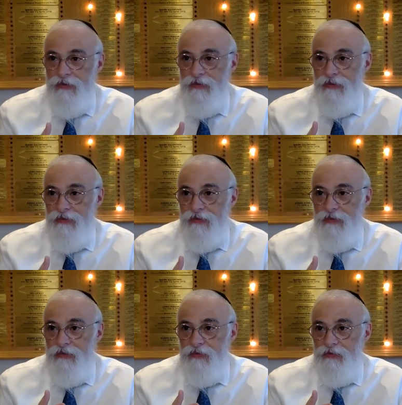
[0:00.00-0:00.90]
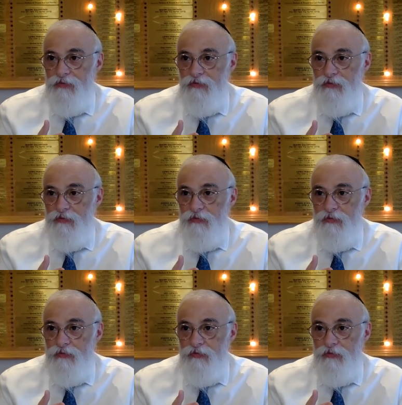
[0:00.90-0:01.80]

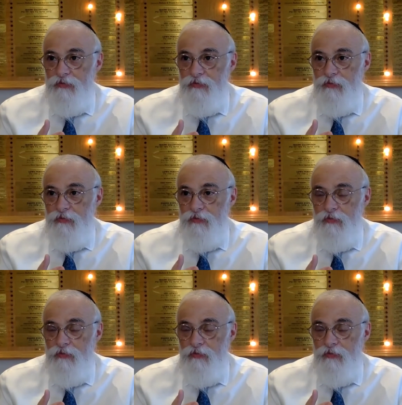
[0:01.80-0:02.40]
[no speech]